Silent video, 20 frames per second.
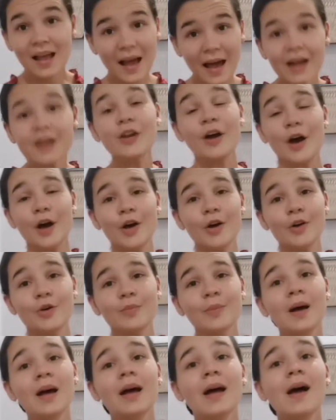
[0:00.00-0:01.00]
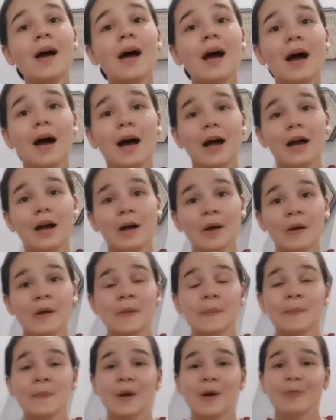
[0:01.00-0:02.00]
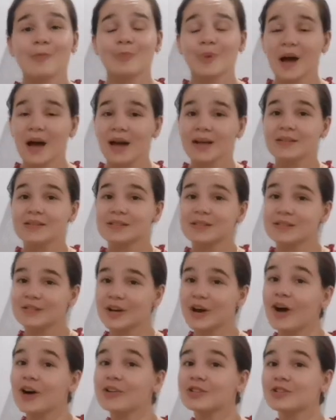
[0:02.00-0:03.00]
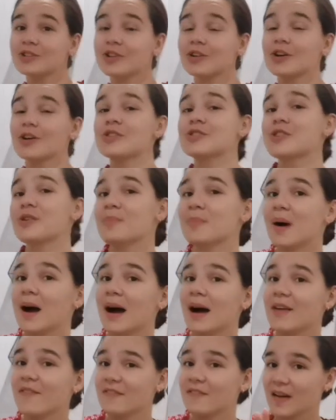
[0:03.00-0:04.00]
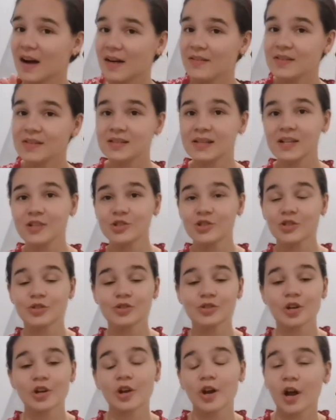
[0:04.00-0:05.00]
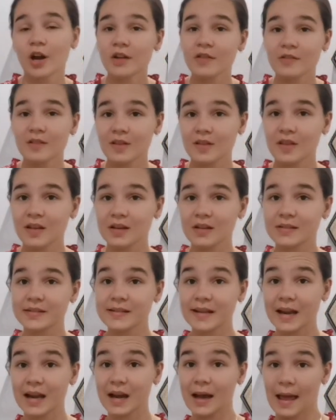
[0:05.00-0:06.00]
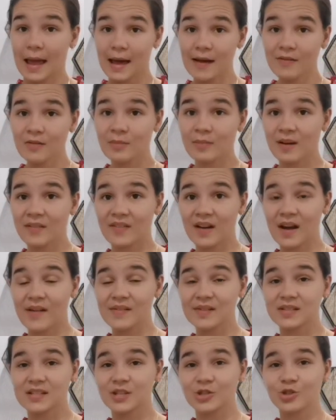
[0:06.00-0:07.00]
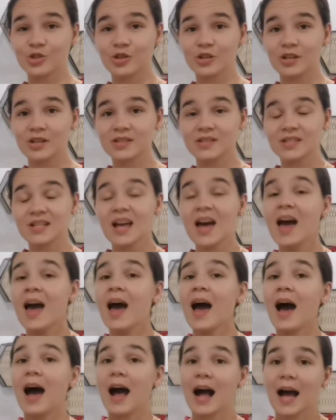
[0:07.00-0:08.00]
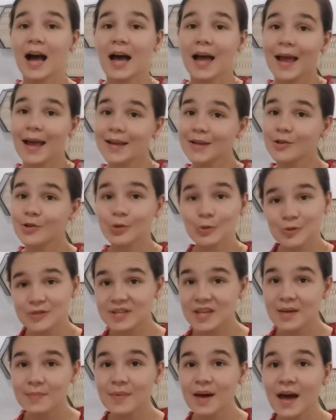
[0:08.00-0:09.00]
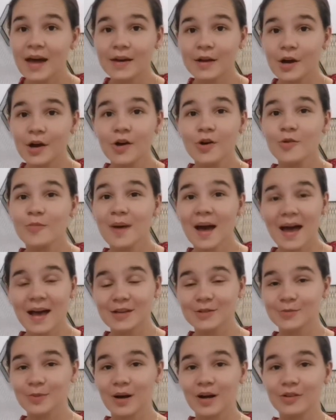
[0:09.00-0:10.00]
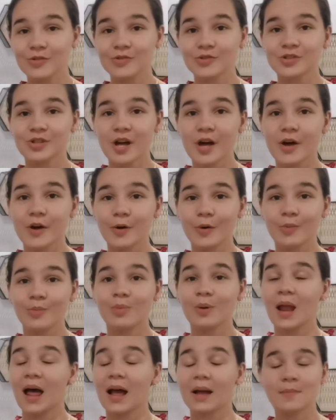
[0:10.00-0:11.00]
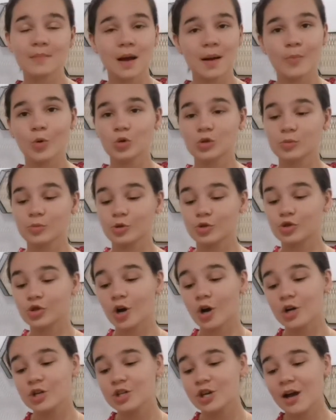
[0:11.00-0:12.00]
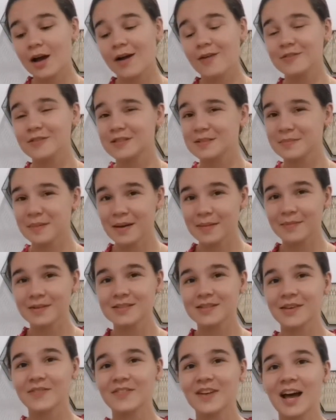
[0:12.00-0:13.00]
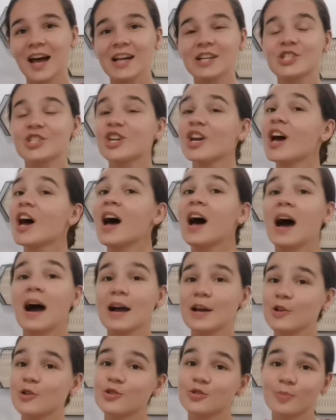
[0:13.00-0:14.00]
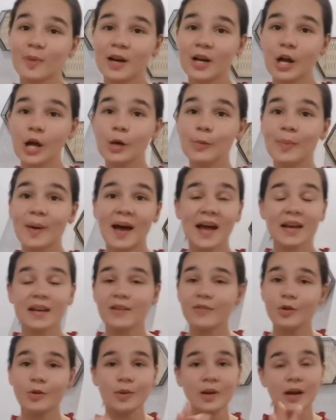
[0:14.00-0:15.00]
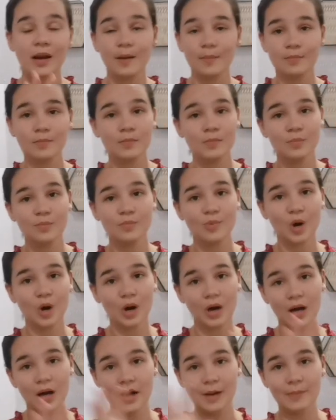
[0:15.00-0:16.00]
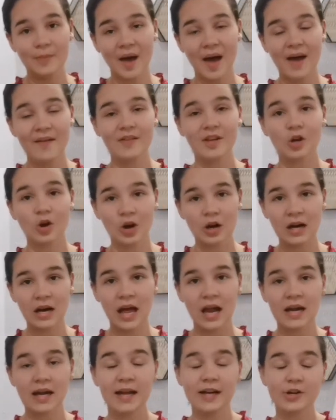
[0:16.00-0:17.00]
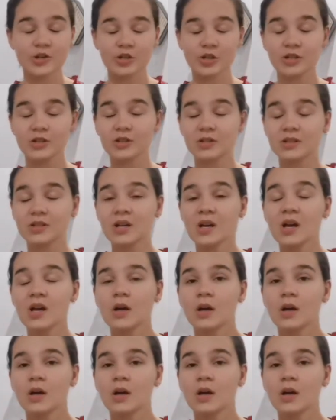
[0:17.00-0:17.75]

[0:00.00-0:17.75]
at home, but yeah, so those are my 5 essentials. A lot of the things that I have on my 5 essential list, I use them at home as well. So like my portable charger, I obviously make myself lunch. I use my notepad even when I'm having online lectures